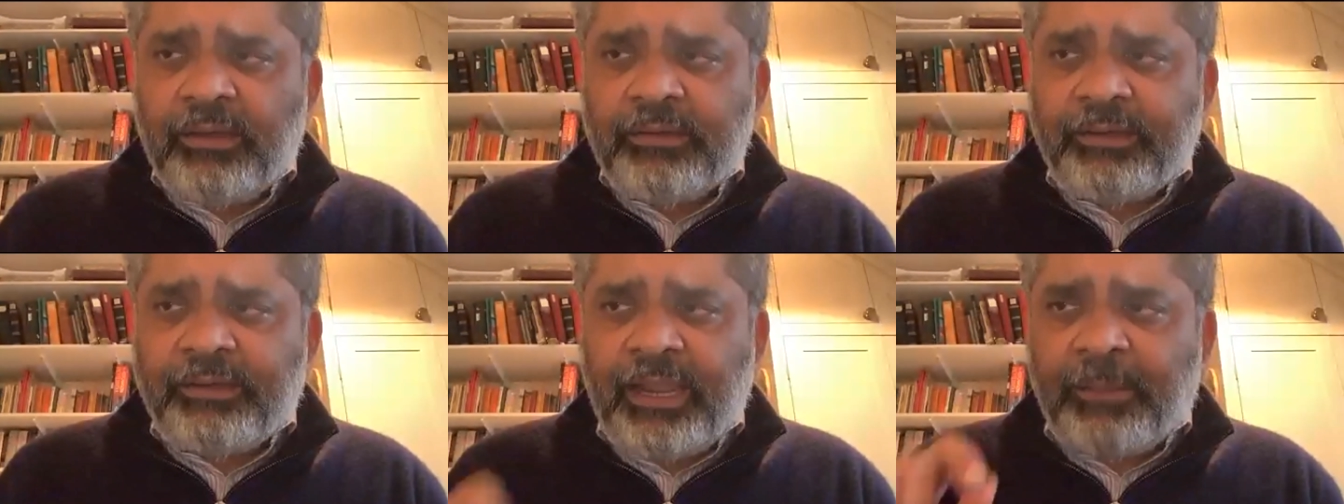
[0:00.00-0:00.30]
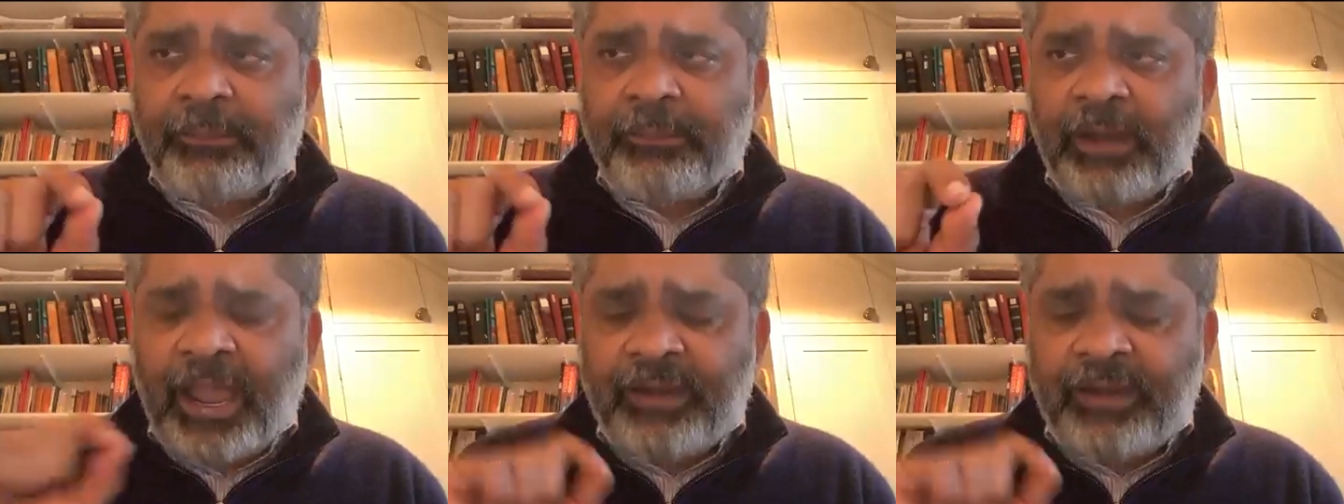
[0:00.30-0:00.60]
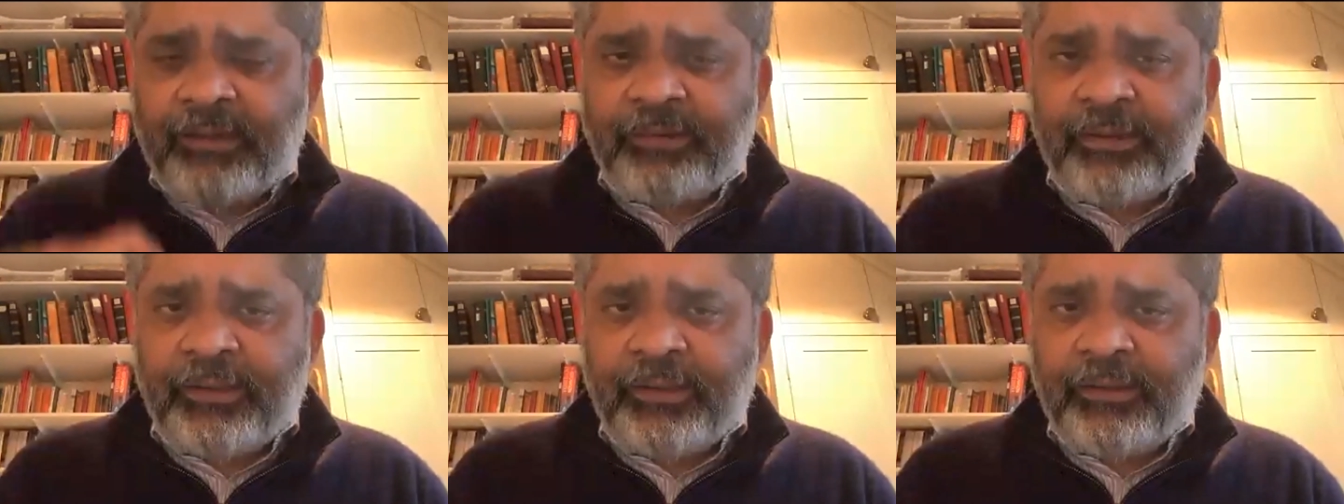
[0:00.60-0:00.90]
take
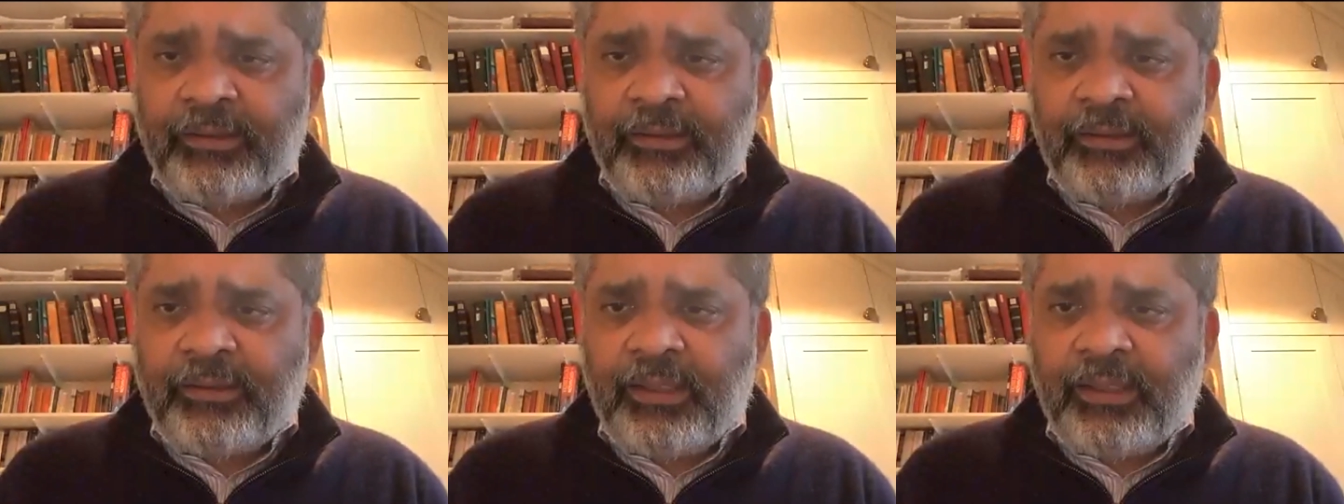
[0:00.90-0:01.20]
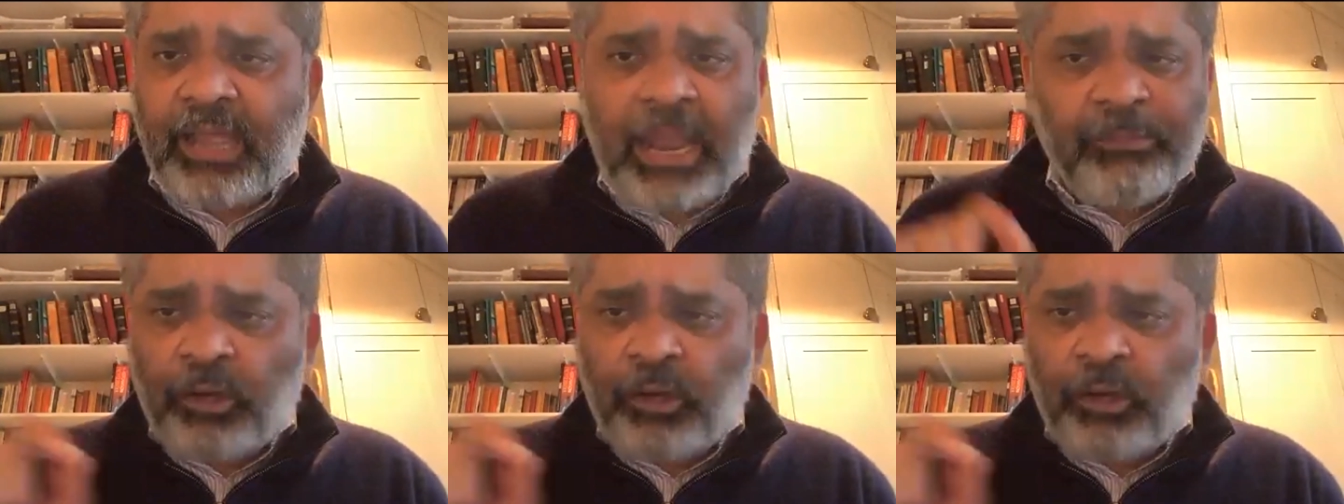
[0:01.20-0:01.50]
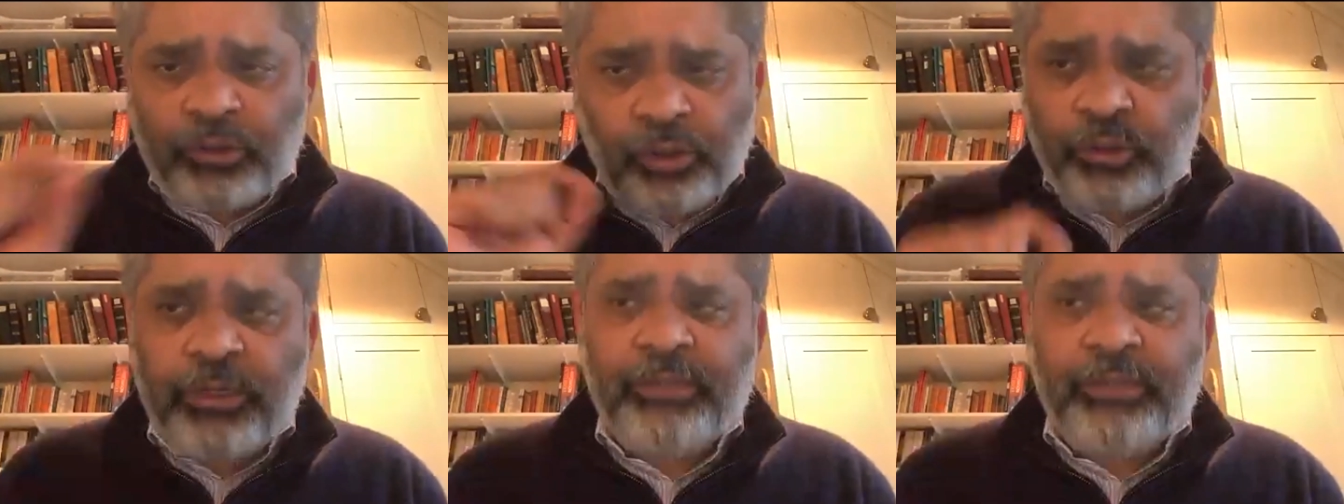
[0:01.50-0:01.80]
priority, I'm not
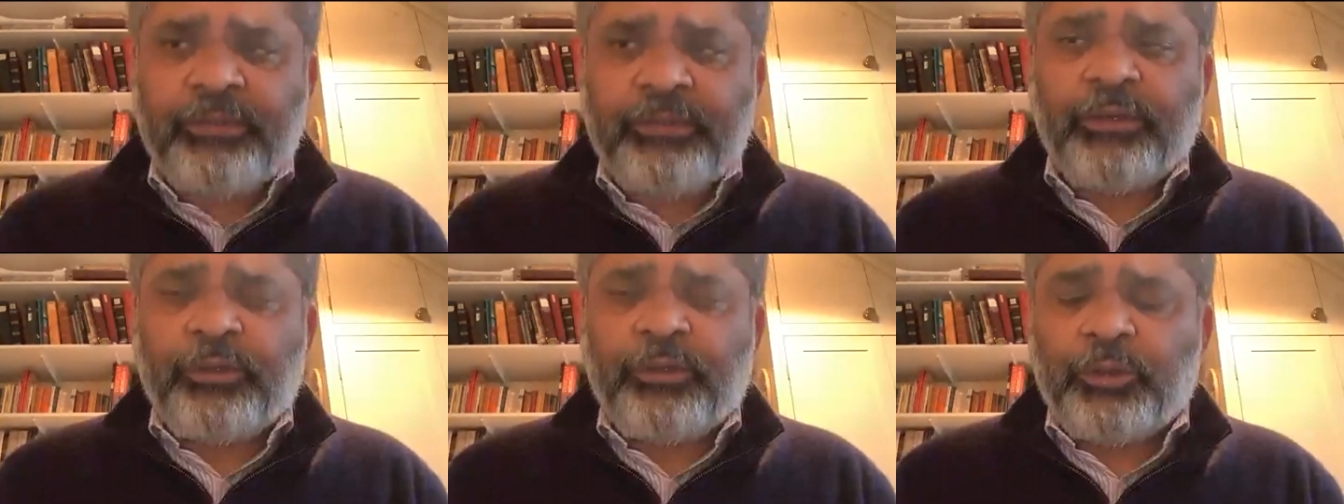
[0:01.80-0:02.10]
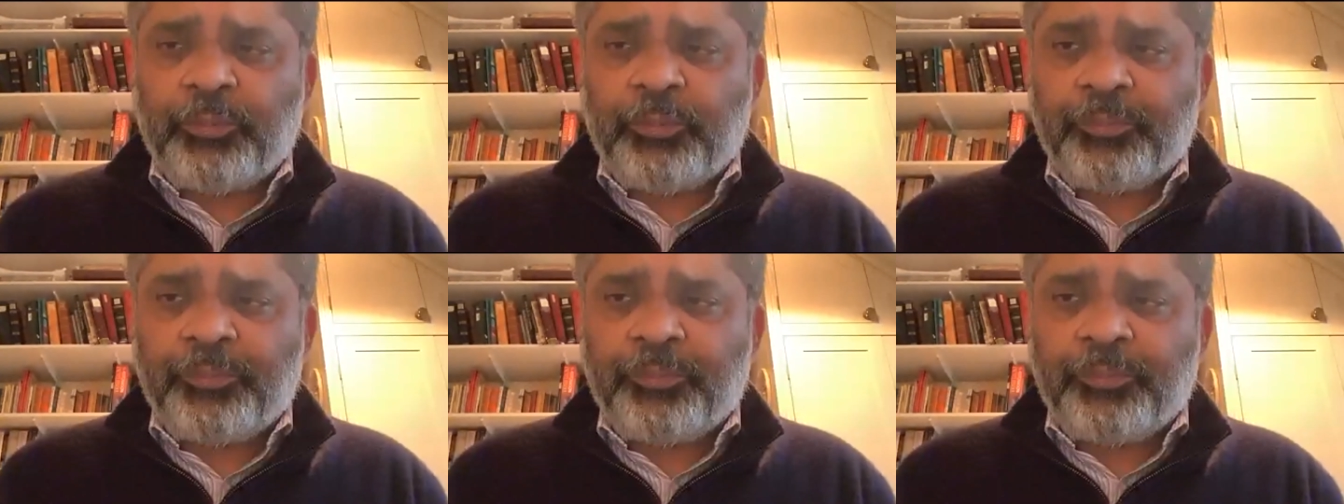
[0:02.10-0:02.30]
going to listen to you.